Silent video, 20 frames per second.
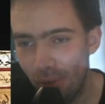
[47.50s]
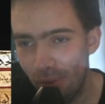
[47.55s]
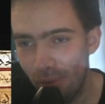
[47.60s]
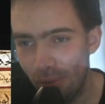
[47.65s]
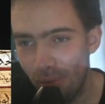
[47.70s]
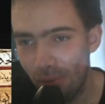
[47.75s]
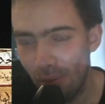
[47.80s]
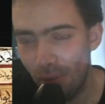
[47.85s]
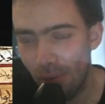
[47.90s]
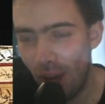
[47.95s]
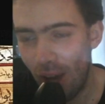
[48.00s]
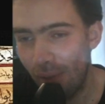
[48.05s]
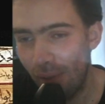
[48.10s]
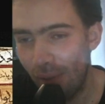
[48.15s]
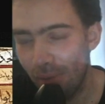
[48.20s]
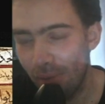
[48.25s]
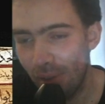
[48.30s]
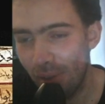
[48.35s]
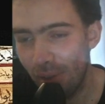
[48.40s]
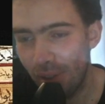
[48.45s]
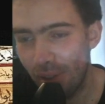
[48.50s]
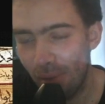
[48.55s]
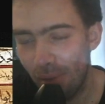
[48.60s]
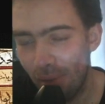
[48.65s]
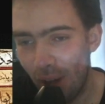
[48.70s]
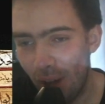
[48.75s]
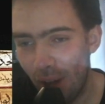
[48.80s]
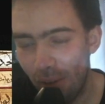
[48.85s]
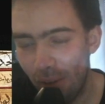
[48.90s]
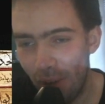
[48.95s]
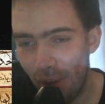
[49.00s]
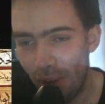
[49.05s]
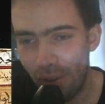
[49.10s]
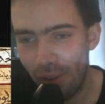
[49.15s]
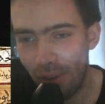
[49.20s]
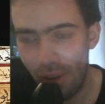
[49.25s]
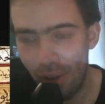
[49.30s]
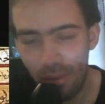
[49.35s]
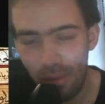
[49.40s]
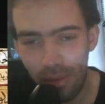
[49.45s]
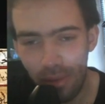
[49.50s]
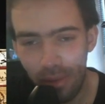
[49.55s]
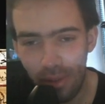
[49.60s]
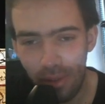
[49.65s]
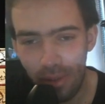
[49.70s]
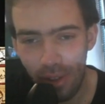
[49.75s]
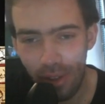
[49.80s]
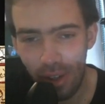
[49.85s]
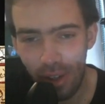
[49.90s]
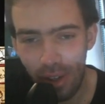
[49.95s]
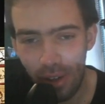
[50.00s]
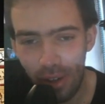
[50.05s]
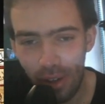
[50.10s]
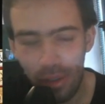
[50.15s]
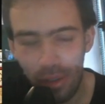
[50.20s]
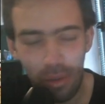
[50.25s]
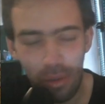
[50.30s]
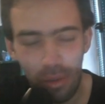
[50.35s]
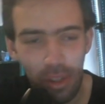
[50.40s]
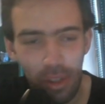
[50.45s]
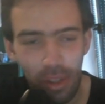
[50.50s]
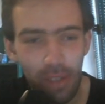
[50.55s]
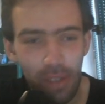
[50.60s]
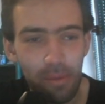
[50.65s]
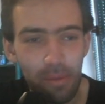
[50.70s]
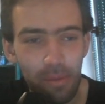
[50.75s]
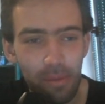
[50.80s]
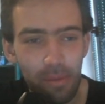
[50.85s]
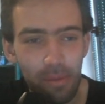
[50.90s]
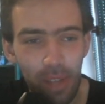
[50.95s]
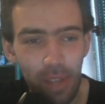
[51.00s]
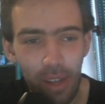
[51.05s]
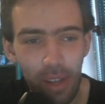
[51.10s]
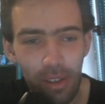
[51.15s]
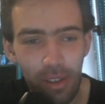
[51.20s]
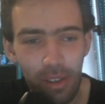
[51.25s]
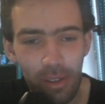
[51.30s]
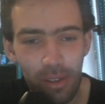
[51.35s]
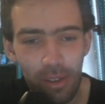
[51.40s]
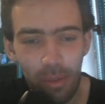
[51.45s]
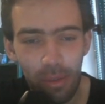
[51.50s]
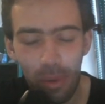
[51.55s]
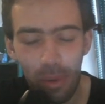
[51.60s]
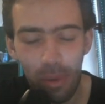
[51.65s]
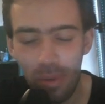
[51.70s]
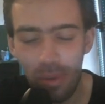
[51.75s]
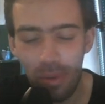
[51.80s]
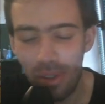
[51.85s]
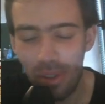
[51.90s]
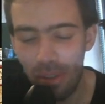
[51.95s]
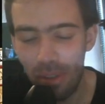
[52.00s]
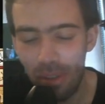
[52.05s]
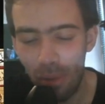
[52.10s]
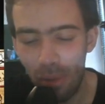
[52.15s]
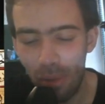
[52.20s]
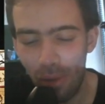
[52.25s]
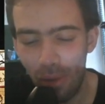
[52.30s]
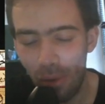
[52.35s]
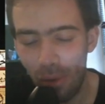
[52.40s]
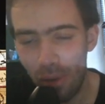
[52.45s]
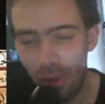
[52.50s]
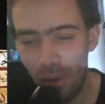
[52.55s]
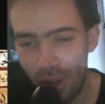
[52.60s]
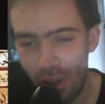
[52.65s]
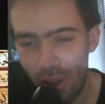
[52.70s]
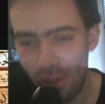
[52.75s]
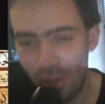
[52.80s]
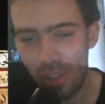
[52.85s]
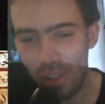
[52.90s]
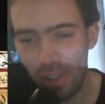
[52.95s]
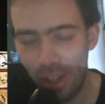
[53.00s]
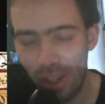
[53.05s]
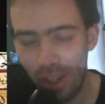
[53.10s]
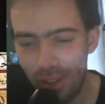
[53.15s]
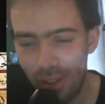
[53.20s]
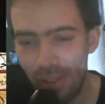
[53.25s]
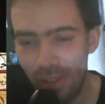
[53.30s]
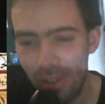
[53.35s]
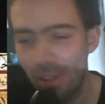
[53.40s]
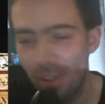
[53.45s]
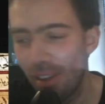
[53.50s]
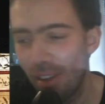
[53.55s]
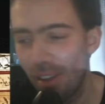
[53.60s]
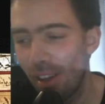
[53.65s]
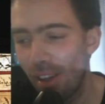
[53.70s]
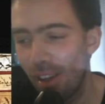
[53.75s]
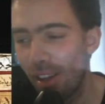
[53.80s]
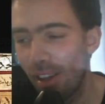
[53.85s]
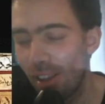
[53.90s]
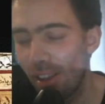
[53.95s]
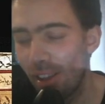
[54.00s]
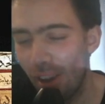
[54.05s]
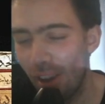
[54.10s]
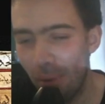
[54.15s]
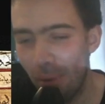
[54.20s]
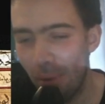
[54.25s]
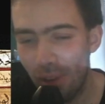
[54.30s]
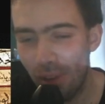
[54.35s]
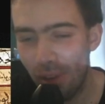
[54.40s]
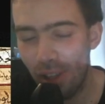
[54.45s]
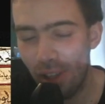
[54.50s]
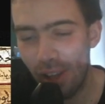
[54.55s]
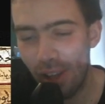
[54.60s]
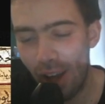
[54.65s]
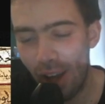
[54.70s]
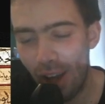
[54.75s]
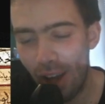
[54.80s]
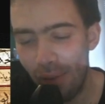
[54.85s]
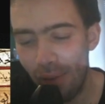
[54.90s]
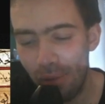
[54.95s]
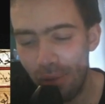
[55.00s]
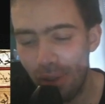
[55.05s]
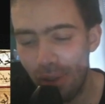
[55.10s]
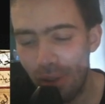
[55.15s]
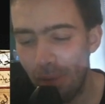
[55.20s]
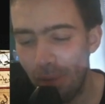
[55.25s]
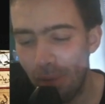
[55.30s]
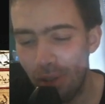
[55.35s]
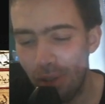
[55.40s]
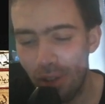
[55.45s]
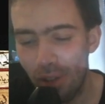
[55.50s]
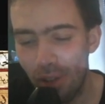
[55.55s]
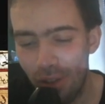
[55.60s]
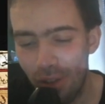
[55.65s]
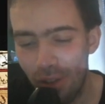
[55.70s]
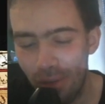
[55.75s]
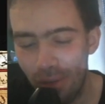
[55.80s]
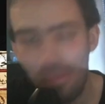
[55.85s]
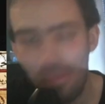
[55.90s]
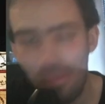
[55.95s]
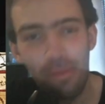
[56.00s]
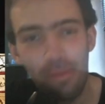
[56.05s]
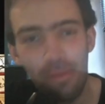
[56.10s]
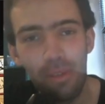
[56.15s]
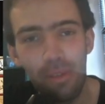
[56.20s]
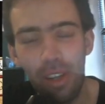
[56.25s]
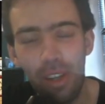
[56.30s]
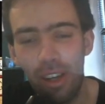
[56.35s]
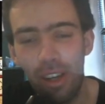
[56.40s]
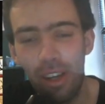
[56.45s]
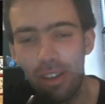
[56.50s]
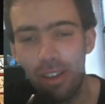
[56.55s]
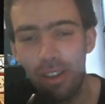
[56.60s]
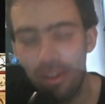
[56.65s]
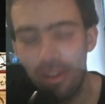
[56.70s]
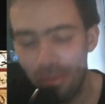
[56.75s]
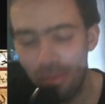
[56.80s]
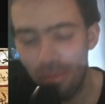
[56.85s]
we have some kind of background uh, on the screen that is supposed to be a symbol of oriental texts. Now, one thing that I haven't really mentioned in